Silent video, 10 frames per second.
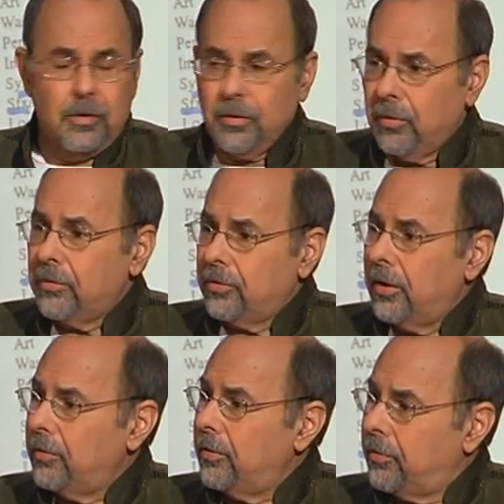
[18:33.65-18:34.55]
You want to
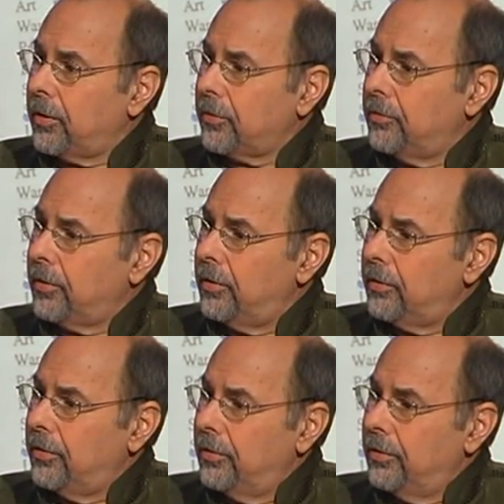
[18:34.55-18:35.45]
sign with the Directors
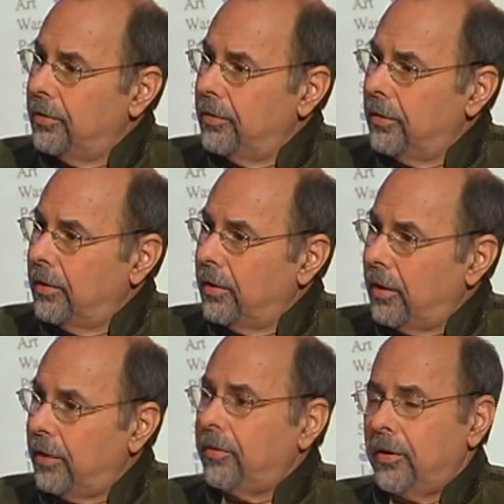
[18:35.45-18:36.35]
Guild?
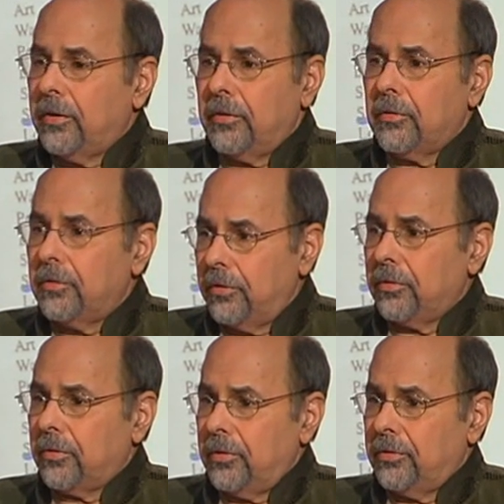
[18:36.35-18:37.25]
I think it's
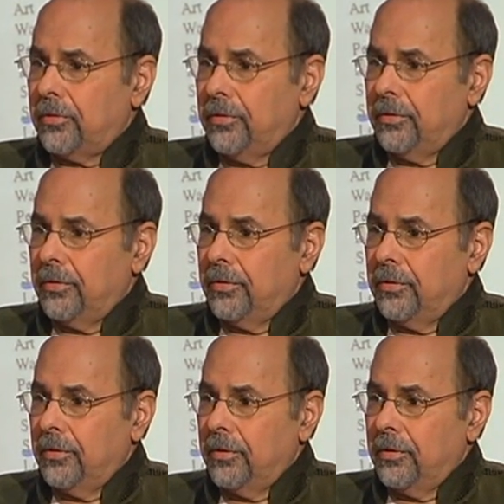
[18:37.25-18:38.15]
ludicrous
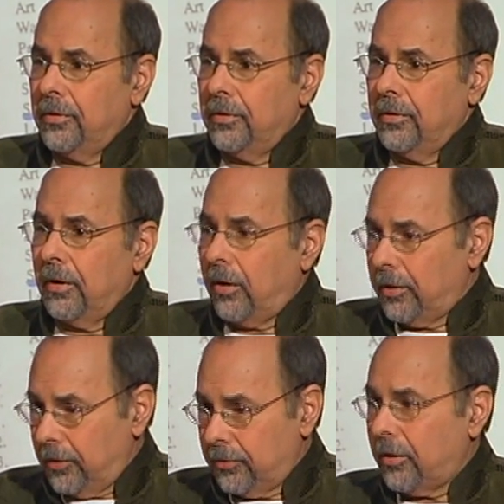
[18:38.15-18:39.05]

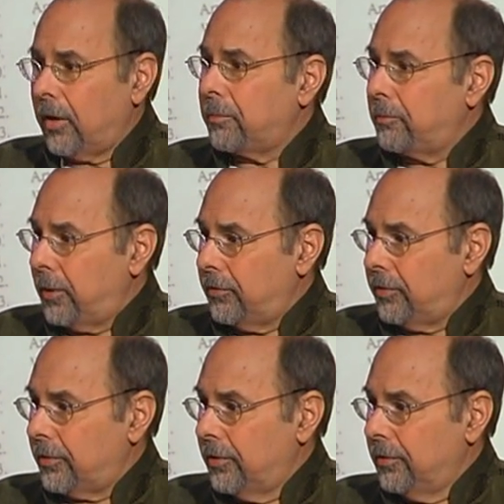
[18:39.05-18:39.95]
on this type of
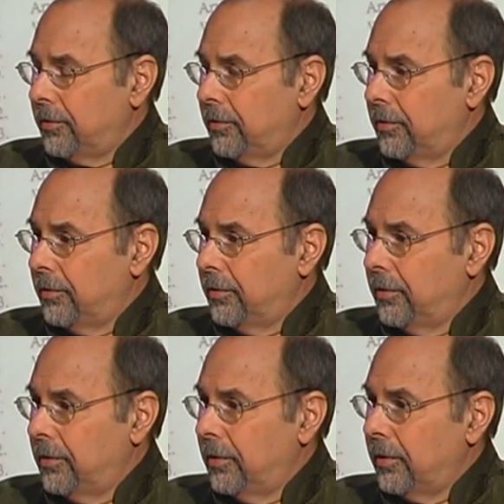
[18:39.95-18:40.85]
budget
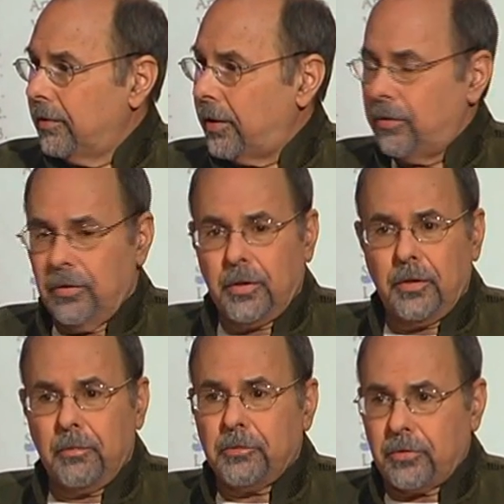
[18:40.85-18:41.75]
that you're going
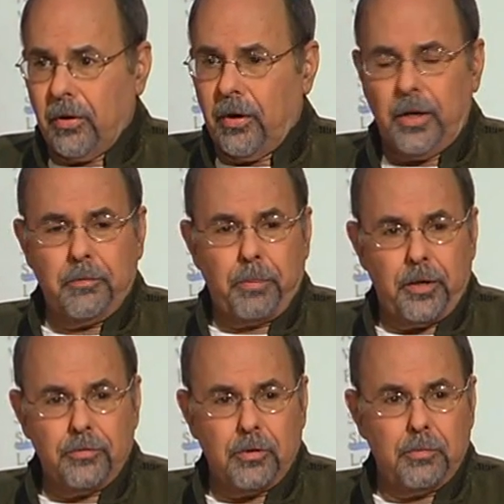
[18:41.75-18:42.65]
to sign and
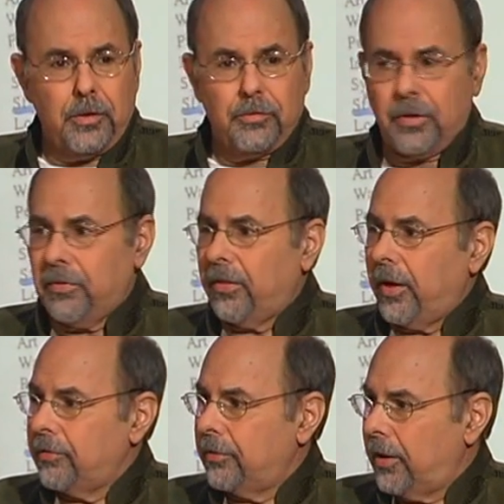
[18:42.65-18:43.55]
pay somebody
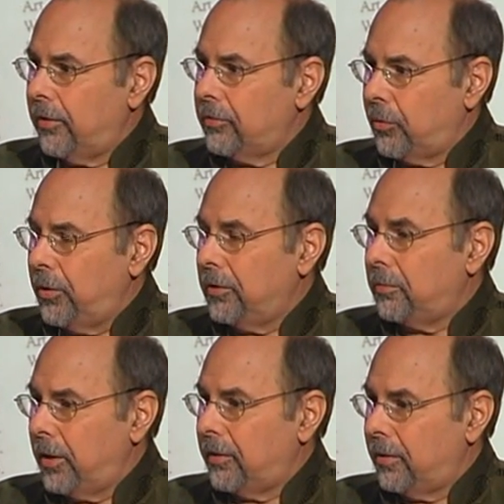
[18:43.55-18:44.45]
$7,000 a week
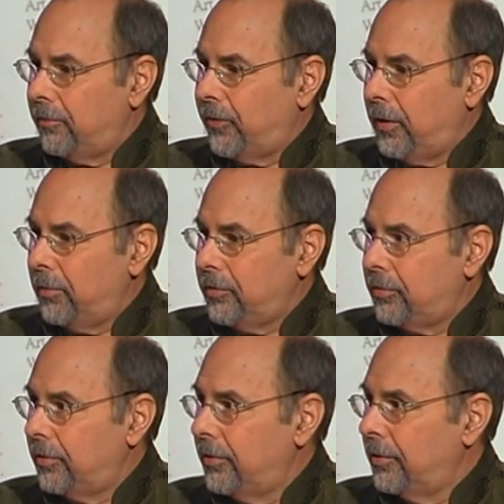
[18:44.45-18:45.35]
to make them
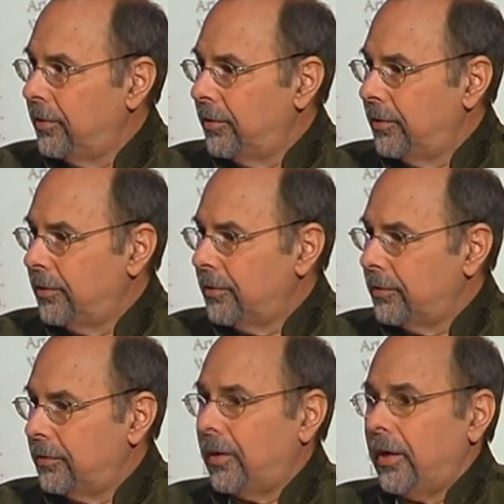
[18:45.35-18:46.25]
famous.
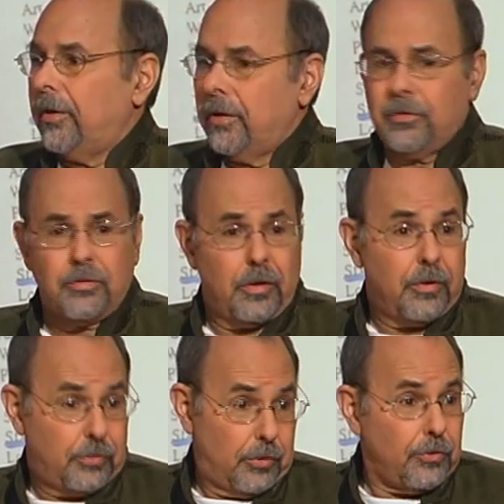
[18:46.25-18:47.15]
Not
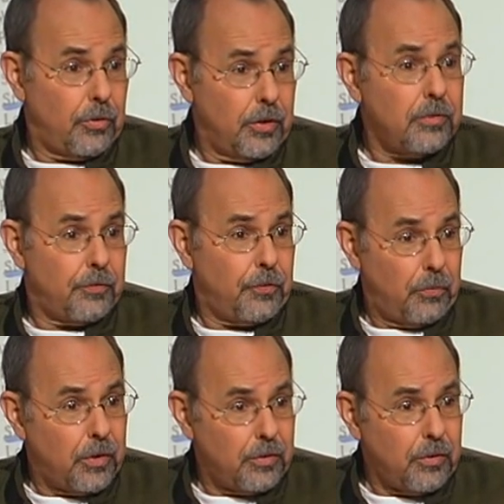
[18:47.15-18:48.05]
necessary. It's your choice. If you
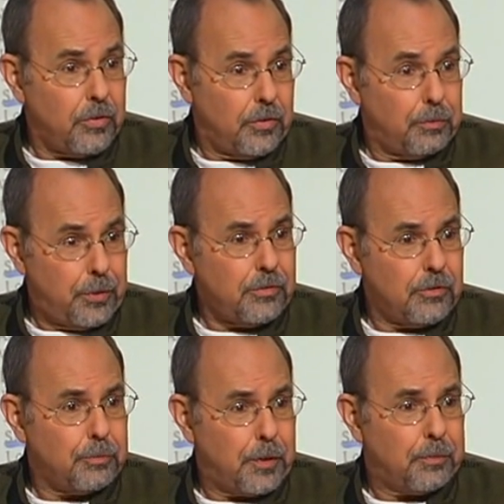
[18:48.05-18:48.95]
want to do it, you're
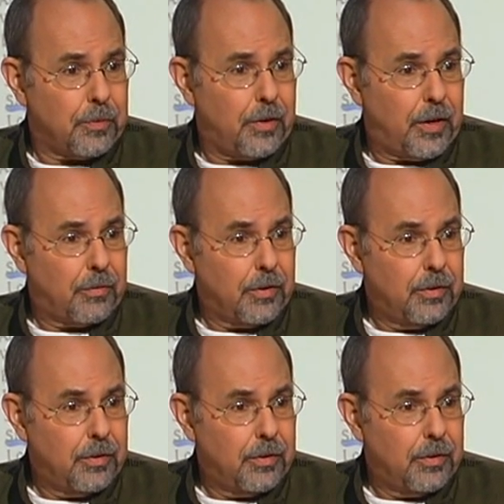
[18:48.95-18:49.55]
business people now.